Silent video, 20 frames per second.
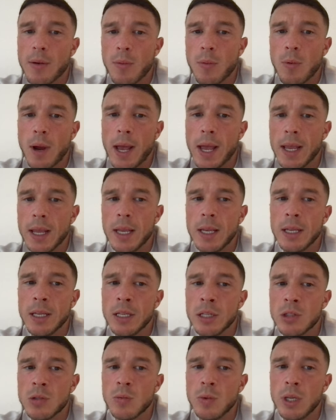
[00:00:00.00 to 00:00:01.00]
way
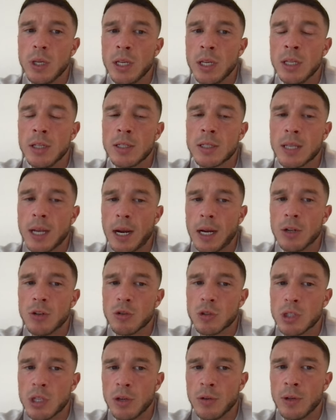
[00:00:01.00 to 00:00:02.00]
is we started
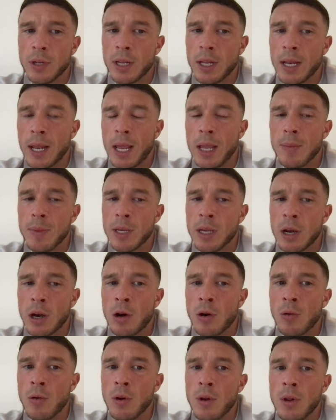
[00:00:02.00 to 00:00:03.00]
just doing an
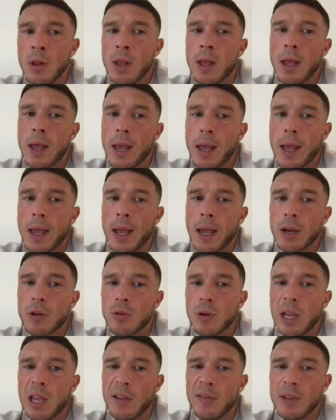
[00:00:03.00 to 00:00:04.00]
ABO
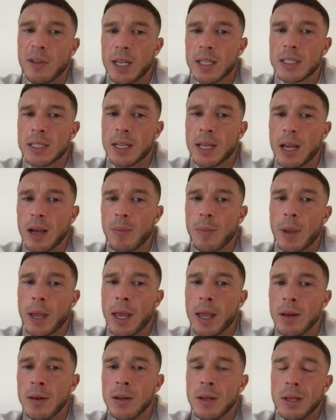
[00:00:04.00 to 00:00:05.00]
creative testing
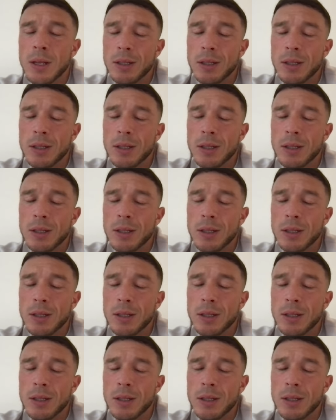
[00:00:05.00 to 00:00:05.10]
campaign.